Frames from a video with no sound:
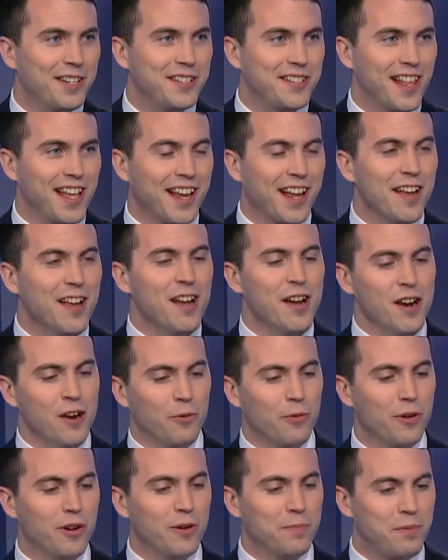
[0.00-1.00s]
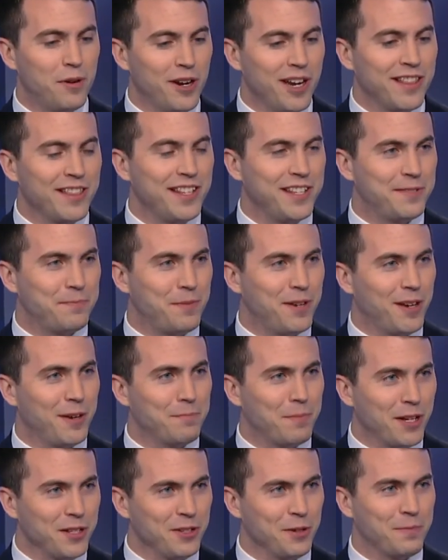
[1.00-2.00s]
is like we're putting these
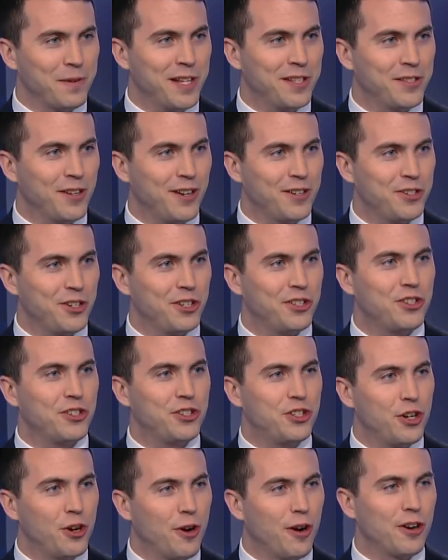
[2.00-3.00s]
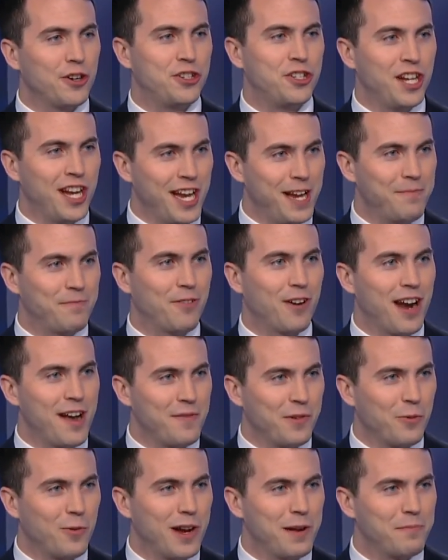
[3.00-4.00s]
puzzle pins on just to show our shame for
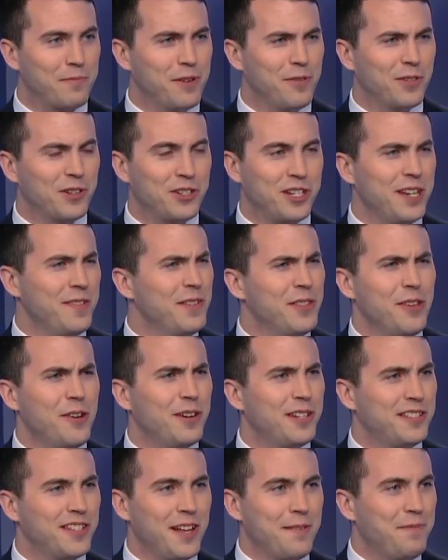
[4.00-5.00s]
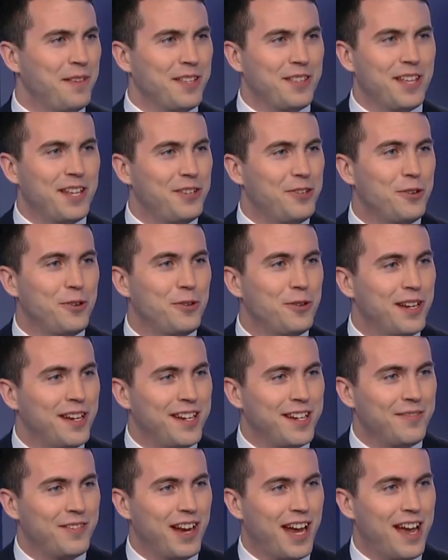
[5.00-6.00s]
having white privilege, oh. even though it's oh. something that you didn't
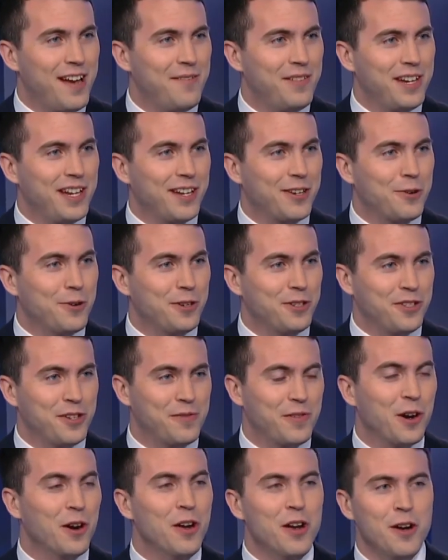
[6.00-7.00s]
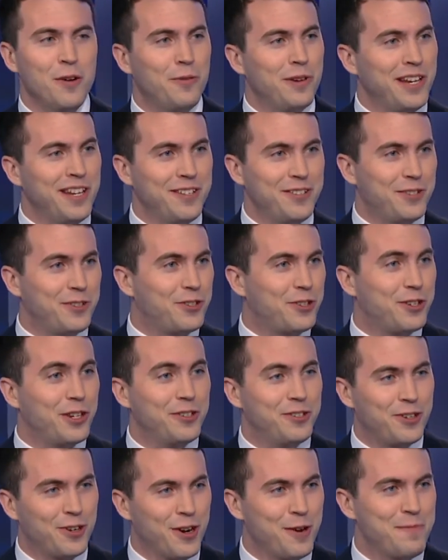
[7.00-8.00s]
even have any course over. We didn't
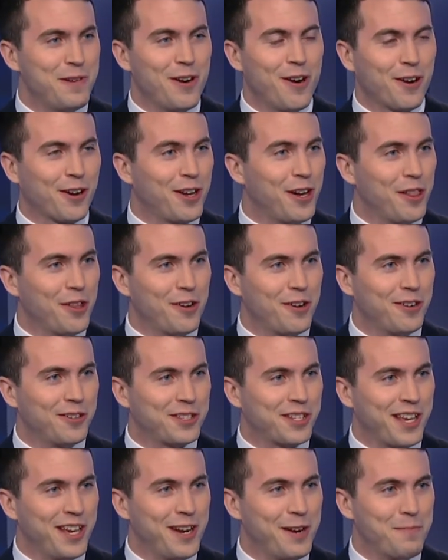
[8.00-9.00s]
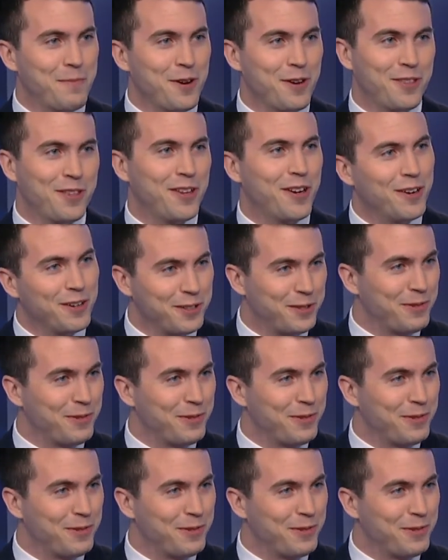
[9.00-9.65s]
determine our color or skin or birth. You know,